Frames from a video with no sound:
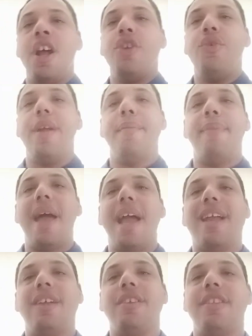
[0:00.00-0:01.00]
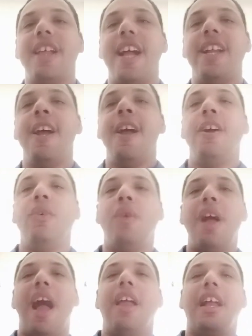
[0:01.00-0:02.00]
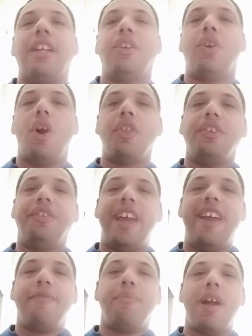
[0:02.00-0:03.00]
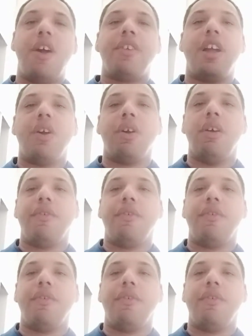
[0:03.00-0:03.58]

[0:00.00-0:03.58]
you get back into that, what I like to call the Dave Brown era